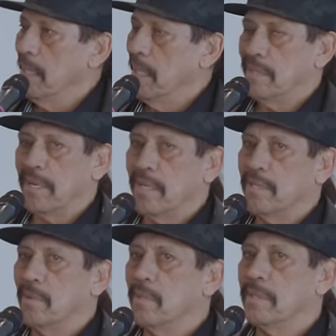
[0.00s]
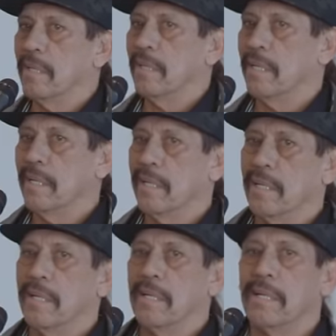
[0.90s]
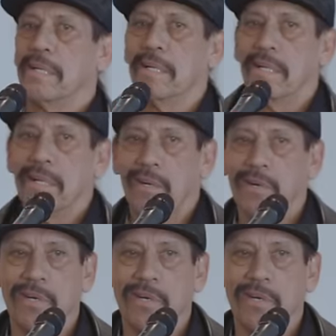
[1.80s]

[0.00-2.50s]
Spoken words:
It's like she was, her